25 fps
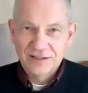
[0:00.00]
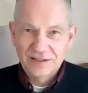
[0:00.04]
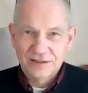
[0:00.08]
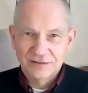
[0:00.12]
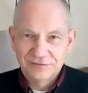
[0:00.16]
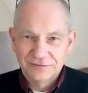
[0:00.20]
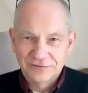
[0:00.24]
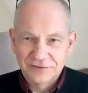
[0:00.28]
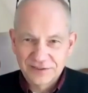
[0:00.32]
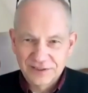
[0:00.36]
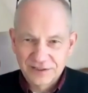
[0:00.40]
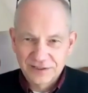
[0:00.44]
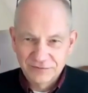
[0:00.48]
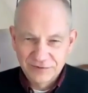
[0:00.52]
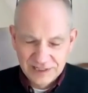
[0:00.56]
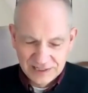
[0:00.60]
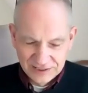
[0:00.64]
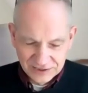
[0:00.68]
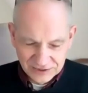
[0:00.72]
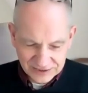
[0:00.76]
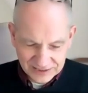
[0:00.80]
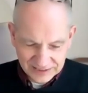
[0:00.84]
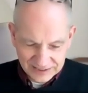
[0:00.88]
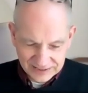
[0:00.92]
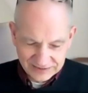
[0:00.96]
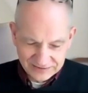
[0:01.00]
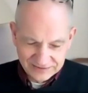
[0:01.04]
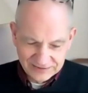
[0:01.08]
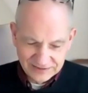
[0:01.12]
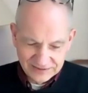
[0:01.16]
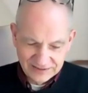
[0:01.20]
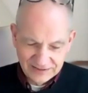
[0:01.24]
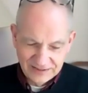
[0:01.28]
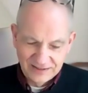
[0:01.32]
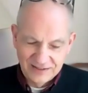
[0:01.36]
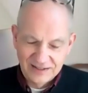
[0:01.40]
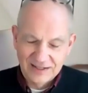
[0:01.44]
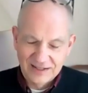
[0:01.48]
E of real
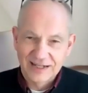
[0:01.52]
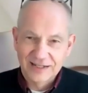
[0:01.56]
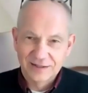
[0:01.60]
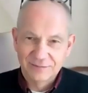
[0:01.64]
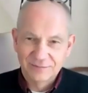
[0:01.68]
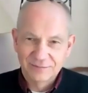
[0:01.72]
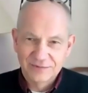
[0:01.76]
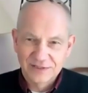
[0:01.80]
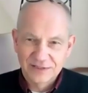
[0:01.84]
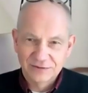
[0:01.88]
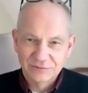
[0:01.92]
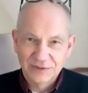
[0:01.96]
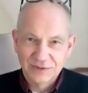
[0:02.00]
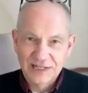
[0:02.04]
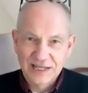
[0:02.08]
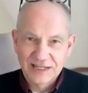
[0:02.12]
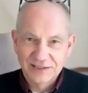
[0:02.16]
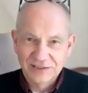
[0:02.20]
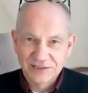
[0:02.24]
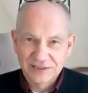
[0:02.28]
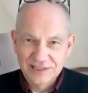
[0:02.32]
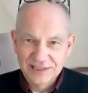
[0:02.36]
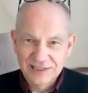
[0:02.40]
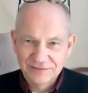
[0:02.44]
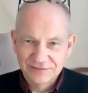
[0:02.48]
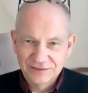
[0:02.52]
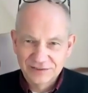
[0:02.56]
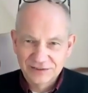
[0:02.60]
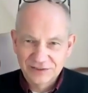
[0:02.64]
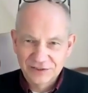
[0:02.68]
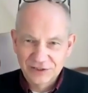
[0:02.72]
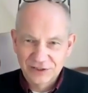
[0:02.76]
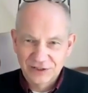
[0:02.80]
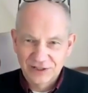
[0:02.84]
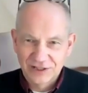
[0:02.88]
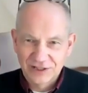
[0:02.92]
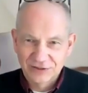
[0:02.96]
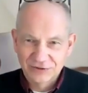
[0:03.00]
estate. I'm Rene
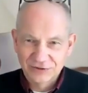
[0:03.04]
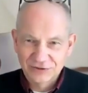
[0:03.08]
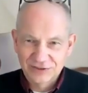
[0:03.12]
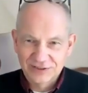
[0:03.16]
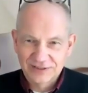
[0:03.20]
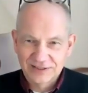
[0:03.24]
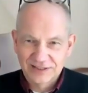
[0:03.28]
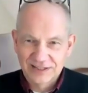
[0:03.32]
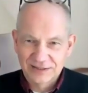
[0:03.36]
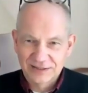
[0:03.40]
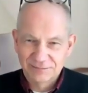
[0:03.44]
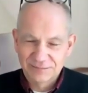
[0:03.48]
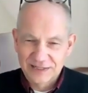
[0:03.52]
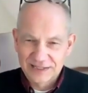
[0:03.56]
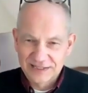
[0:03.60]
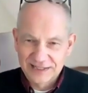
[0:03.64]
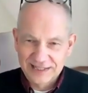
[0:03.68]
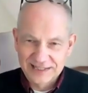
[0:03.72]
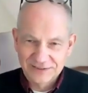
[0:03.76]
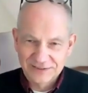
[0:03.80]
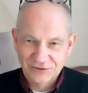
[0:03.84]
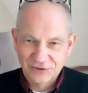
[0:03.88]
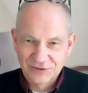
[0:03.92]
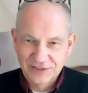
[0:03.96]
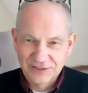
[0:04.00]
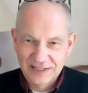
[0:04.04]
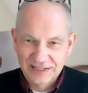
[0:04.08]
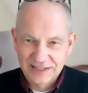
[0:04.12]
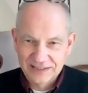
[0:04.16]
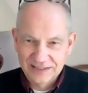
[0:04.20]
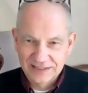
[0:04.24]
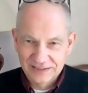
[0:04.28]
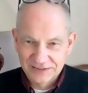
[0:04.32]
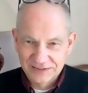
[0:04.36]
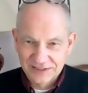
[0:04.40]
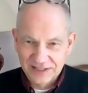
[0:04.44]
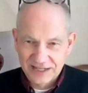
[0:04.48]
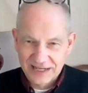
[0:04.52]
Stevens, your host, and my guest
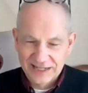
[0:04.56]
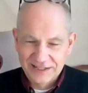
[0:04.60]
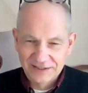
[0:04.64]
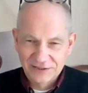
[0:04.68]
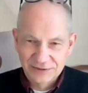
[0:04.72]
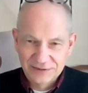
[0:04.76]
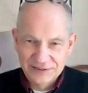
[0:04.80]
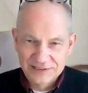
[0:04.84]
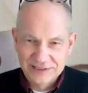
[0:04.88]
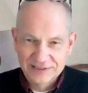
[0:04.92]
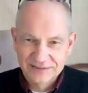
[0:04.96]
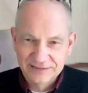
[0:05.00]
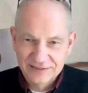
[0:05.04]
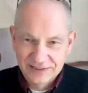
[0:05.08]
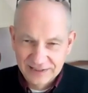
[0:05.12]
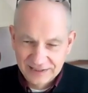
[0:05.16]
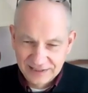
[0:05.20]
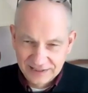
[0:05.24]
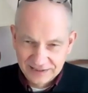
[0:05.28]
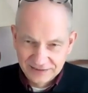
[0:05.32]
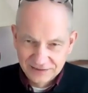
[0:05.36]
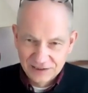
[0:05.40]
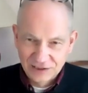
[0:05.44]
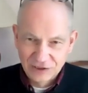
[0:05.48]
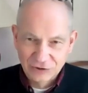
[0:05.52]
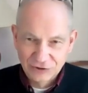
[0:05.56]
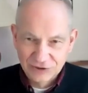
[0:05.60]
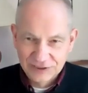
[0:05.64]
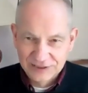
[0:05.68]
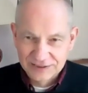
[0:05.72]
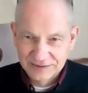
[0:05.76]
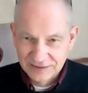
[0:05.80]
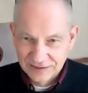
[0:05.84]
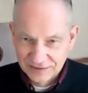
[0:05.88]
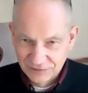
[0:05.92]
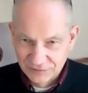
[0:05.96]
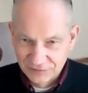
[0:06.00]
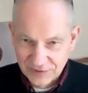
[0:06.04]
today is Adrian
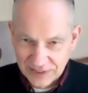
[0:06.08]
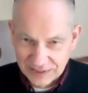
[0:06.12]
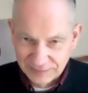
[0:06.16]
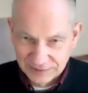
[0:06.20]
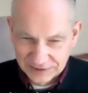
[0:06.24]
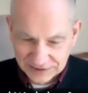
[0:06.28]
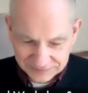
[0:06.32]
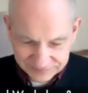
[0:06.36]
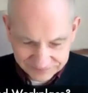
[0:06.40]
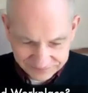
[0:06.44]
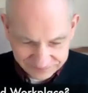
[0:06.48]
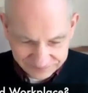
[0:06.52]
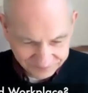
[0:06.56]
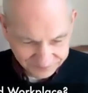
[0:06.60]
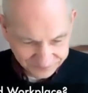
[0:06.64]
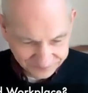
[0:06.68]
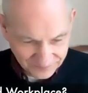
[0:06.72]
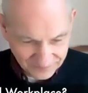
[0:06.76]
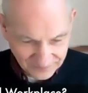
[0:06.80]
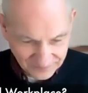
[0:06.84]
Incledon-Webber.